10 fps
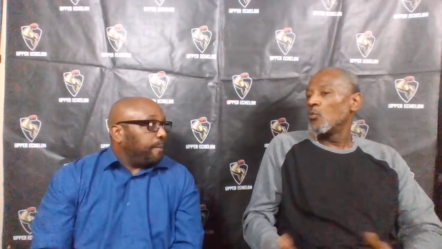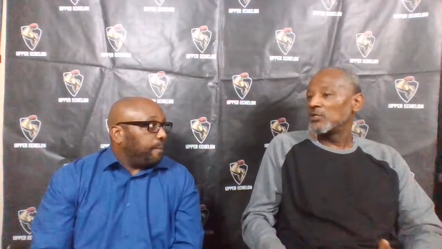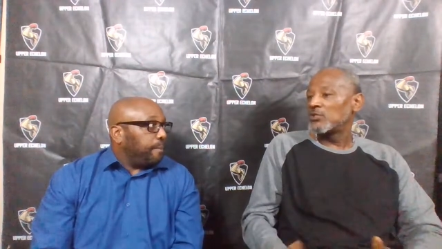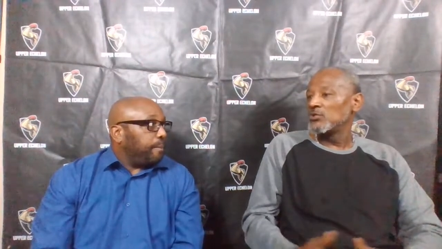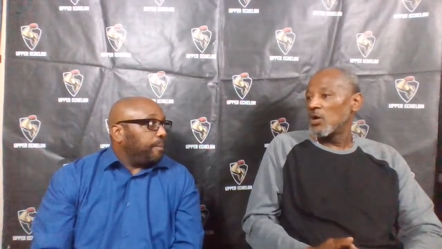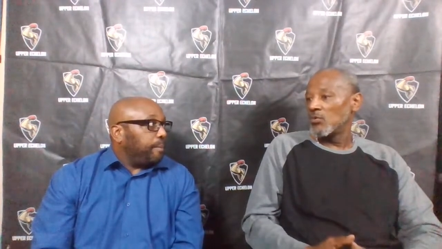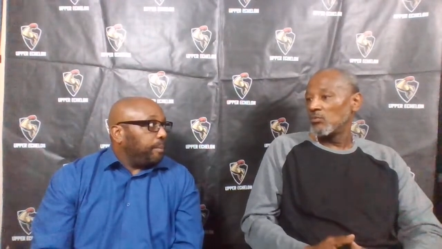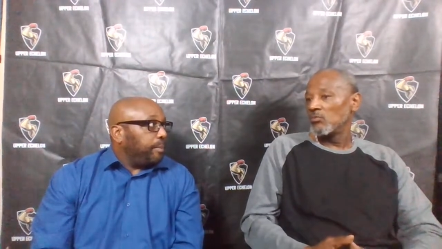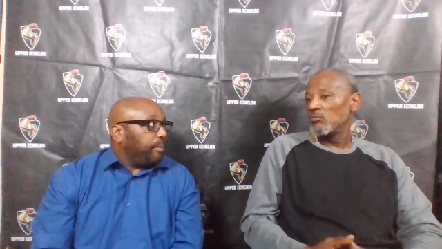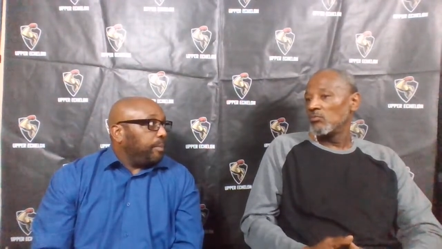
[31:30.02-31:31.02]
Speaker 1: what you
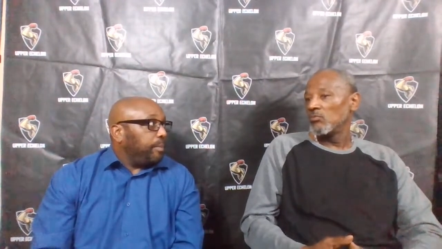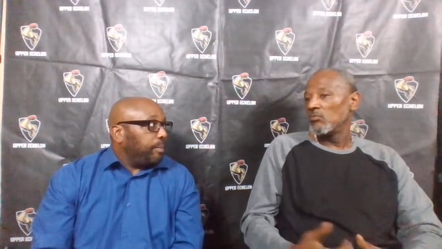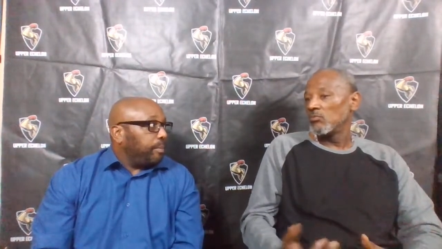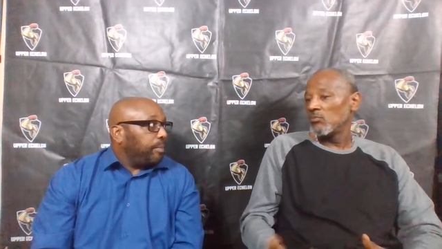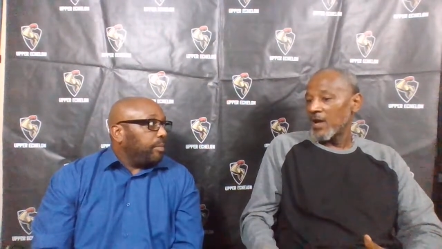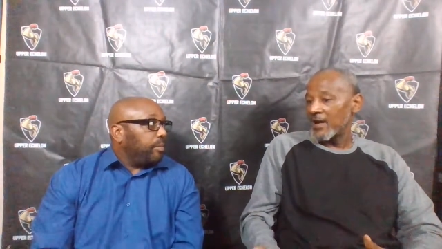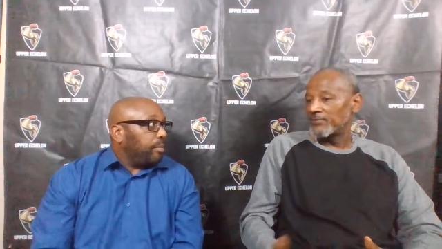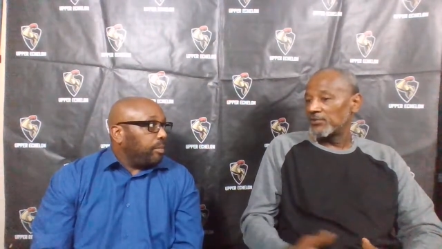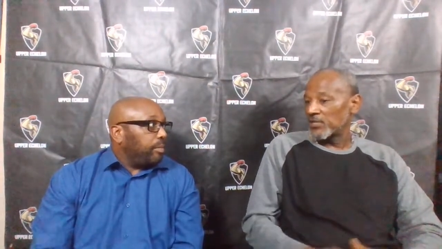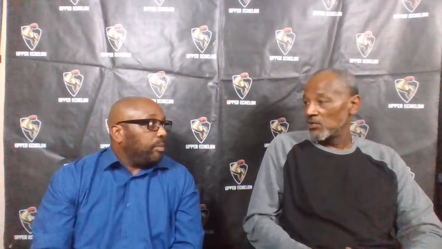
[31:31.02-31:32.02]
don't
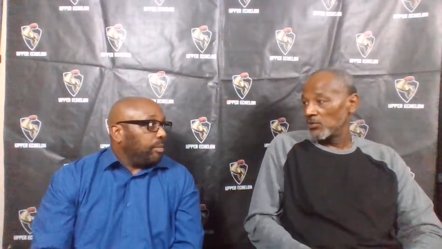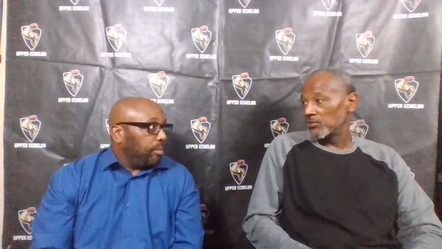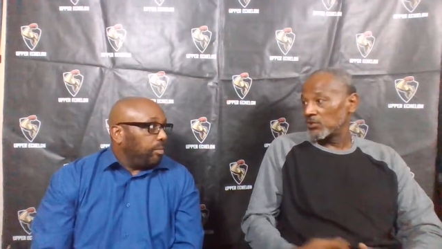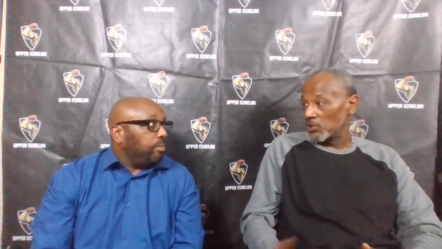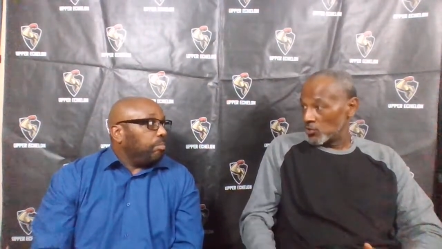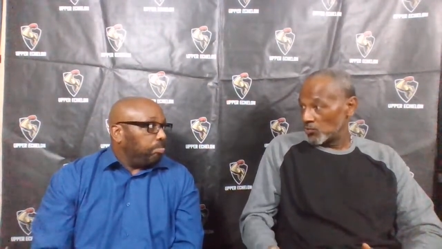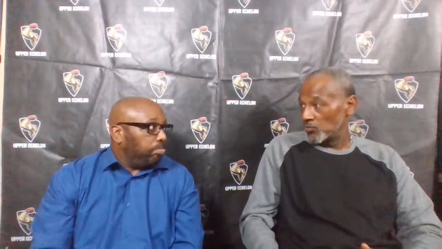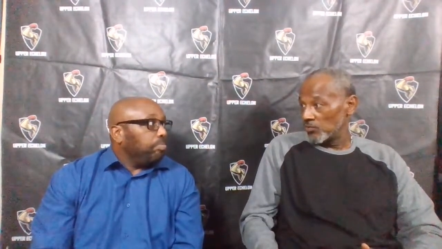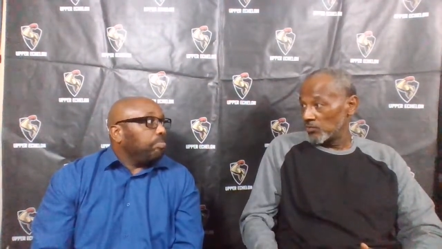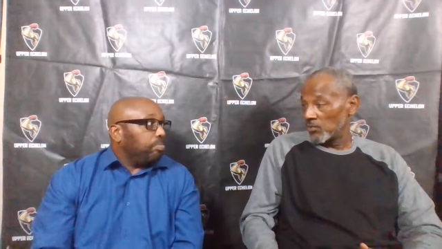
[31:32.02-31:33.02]
have the skill to do
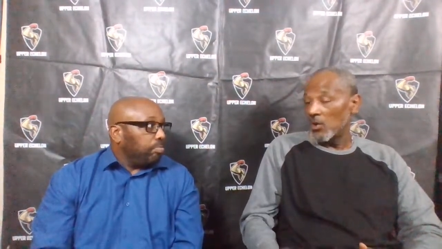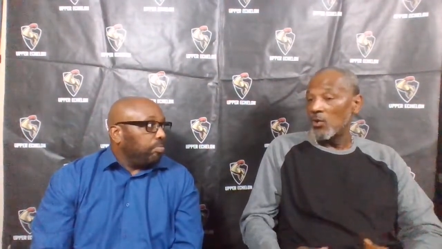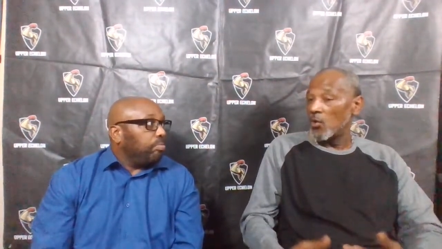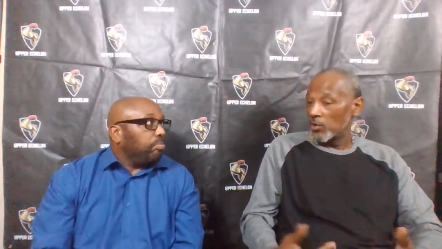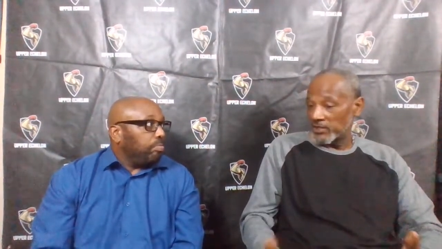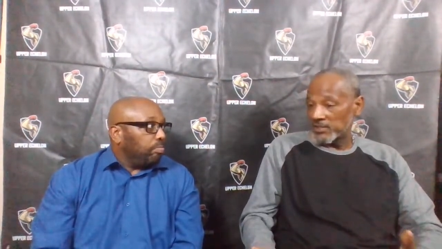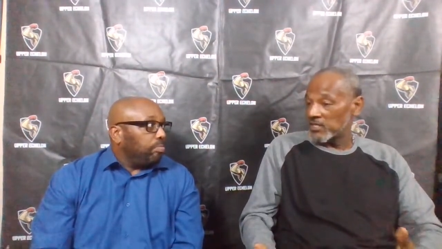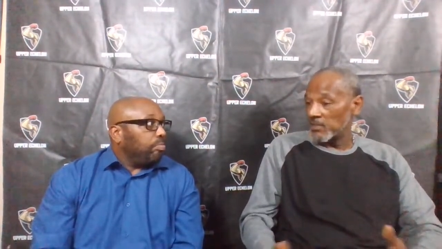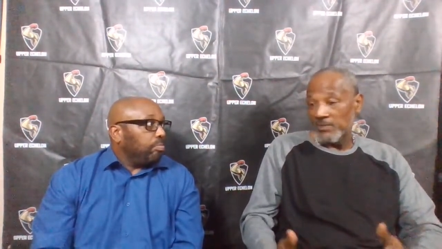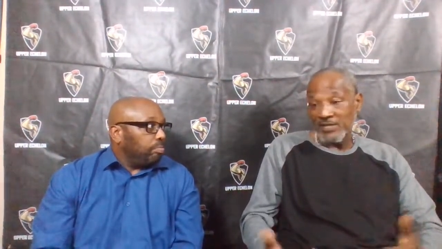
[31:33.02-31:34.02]
on his
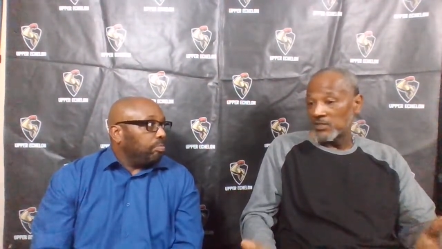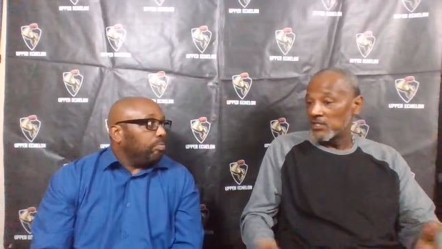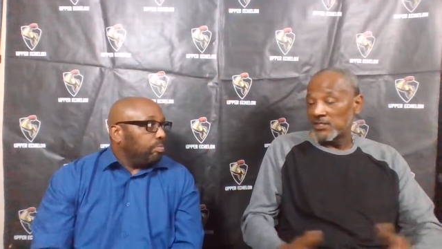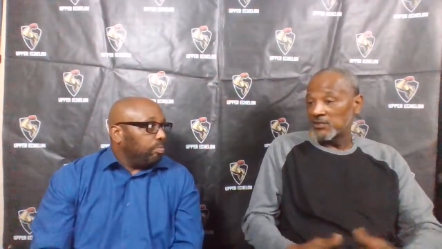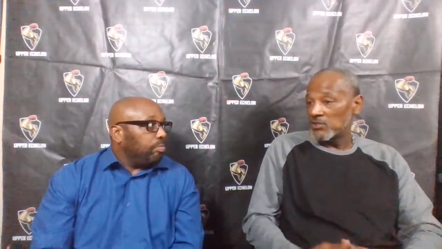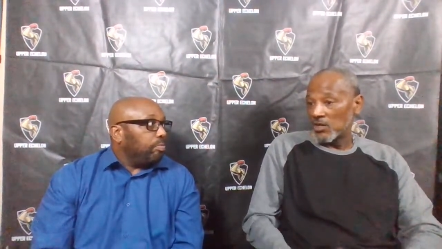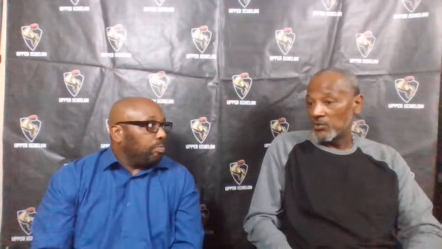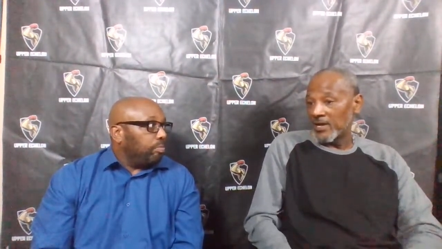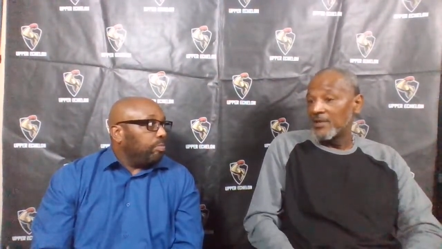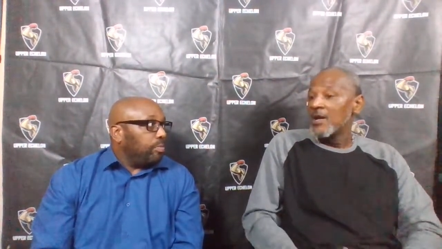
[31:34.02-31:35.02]
team. That's he just you know
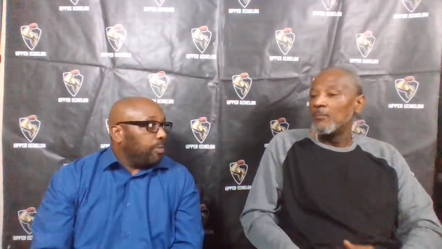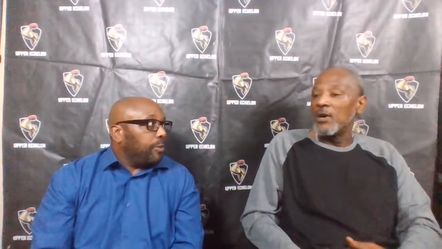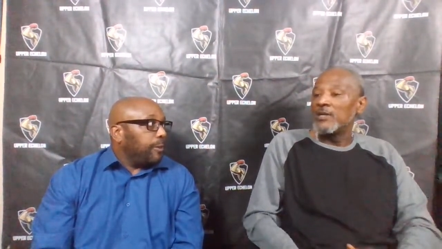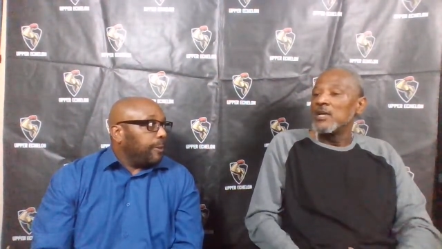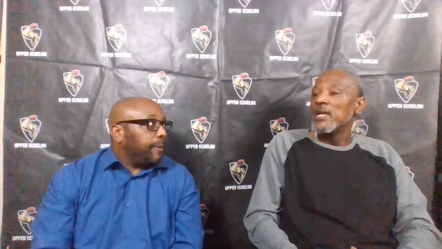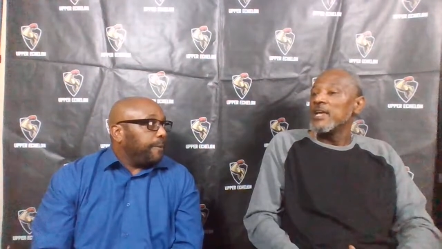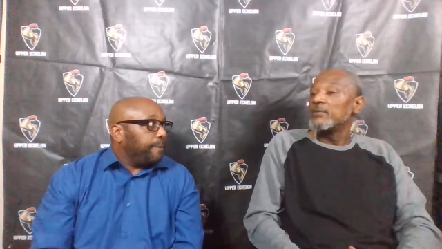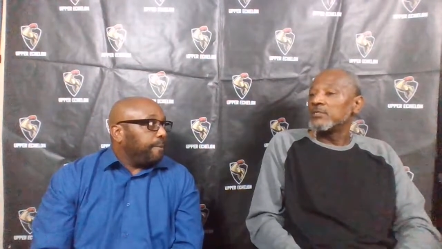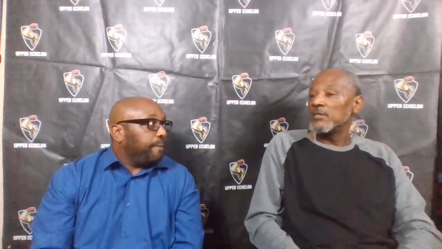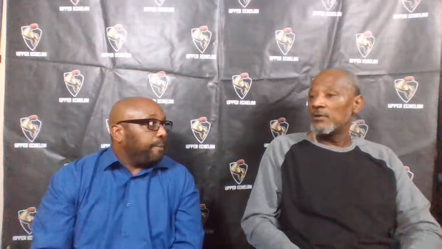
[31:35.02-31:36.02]
that, but he
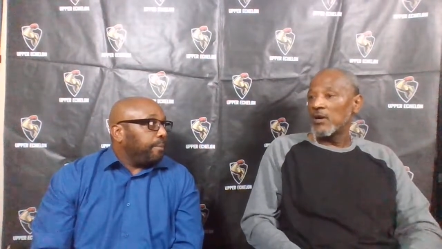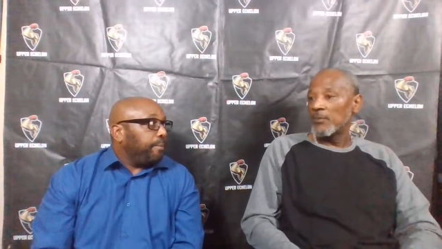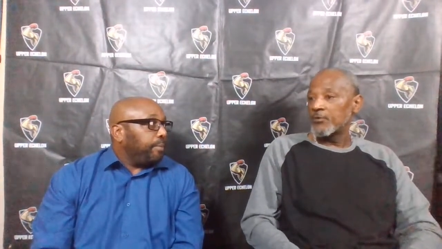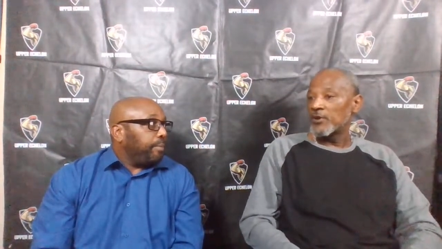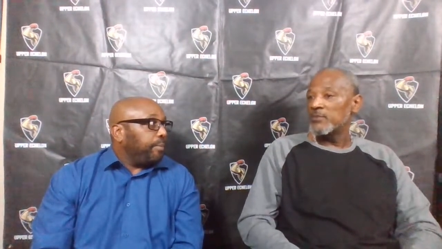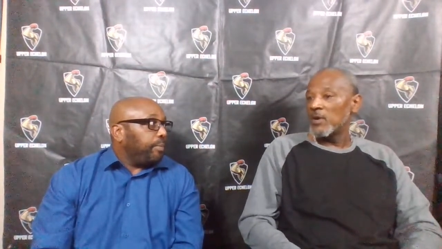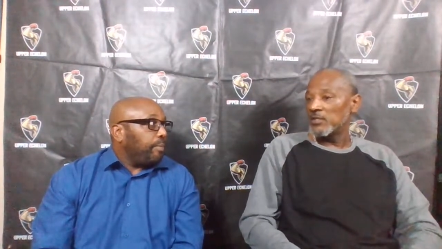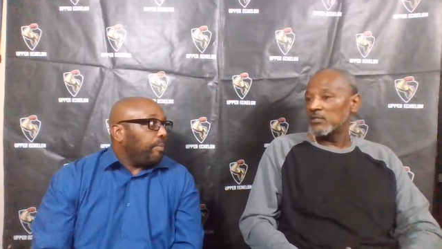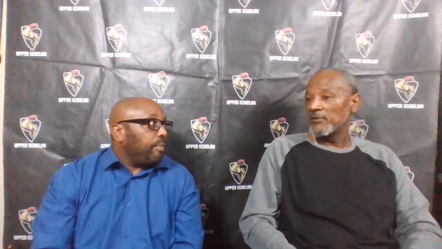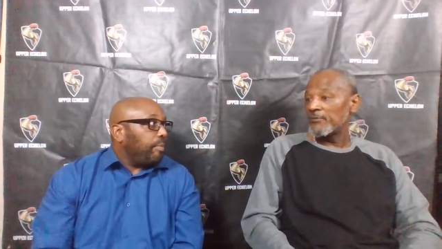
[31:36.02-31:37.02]
was a, a, pretty
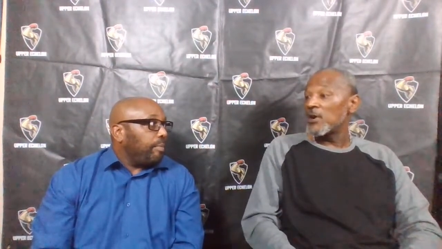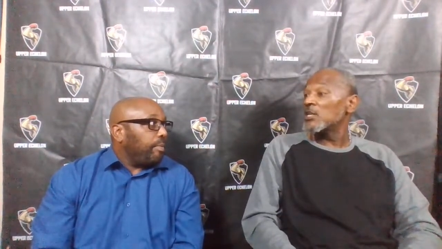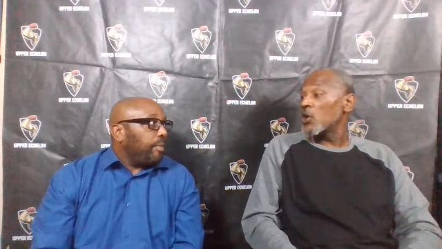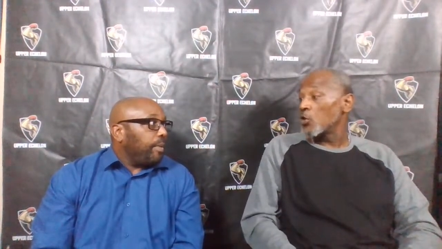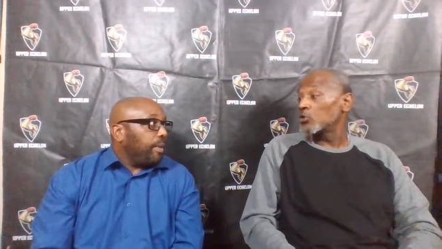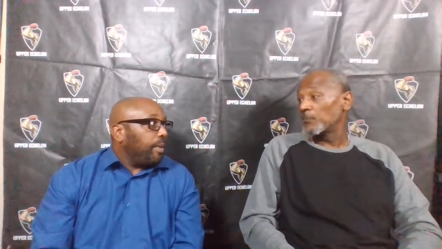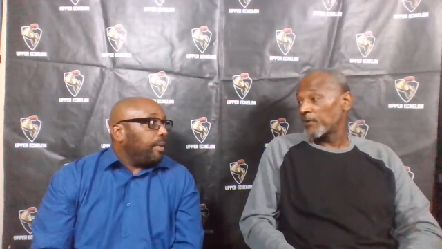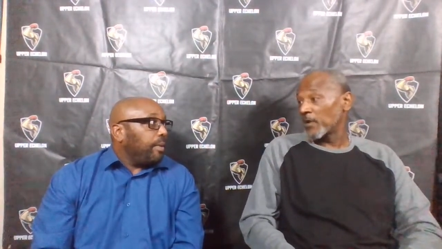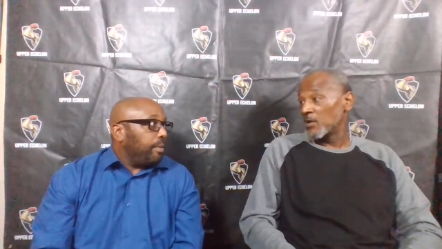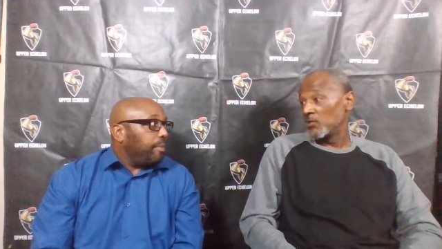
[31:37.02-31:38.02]
much a fun coach to
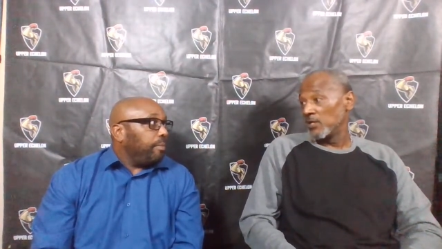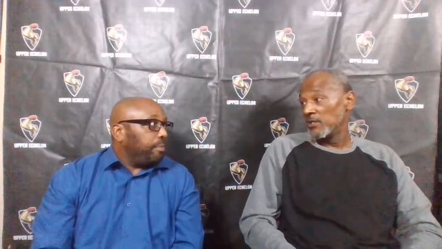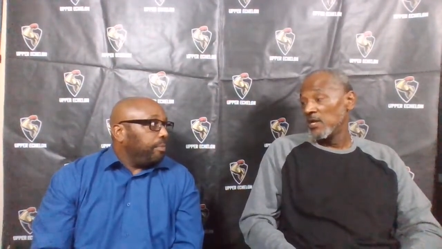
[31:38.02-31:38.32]
play with,